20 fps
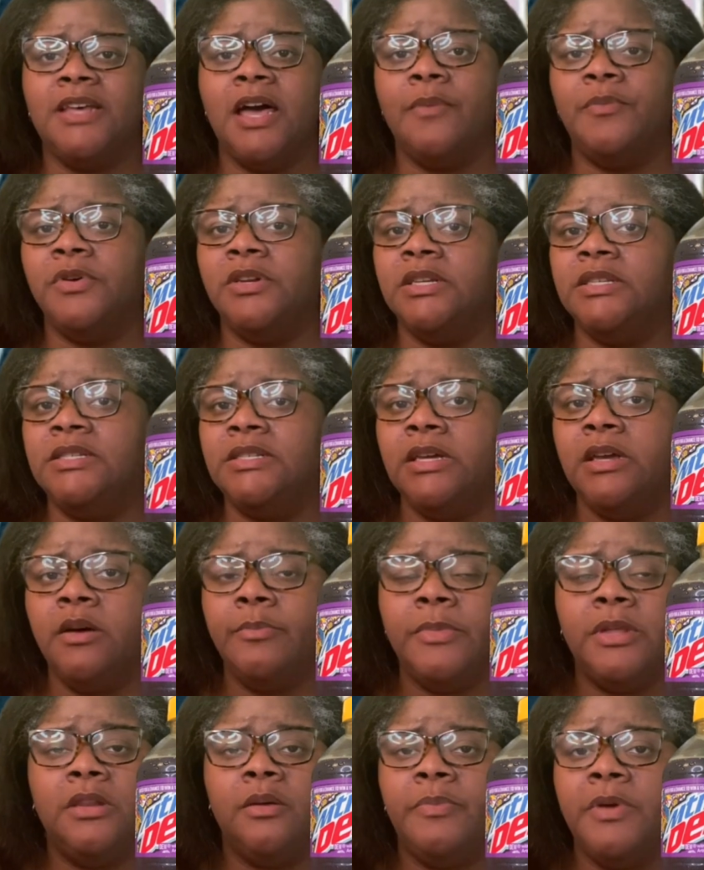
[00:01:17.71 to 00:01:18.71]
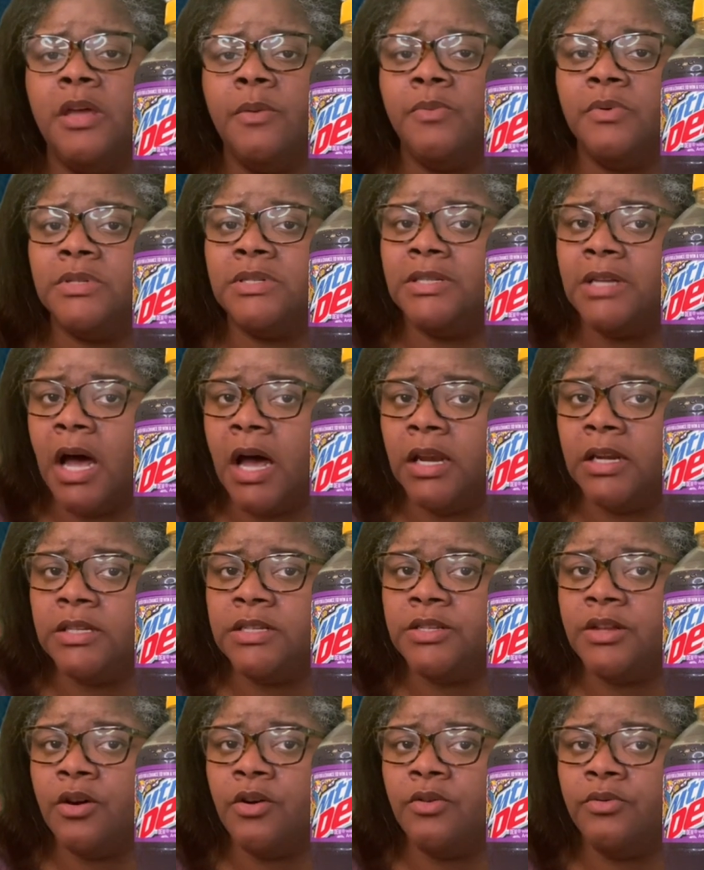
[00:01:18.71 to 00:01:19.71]
happened to see them in the people's dollar
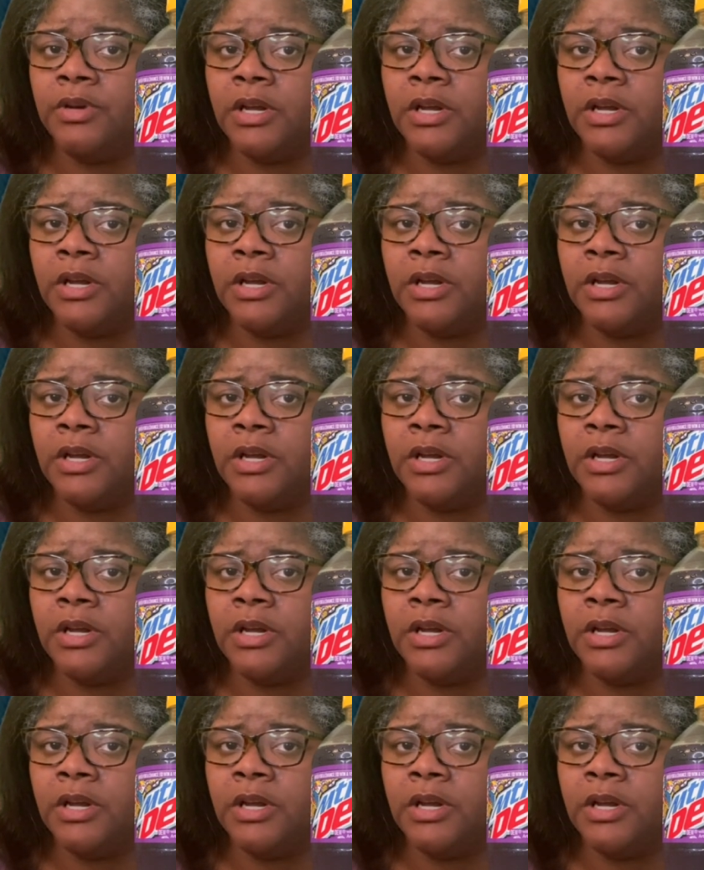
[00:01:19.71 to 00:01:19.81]
store.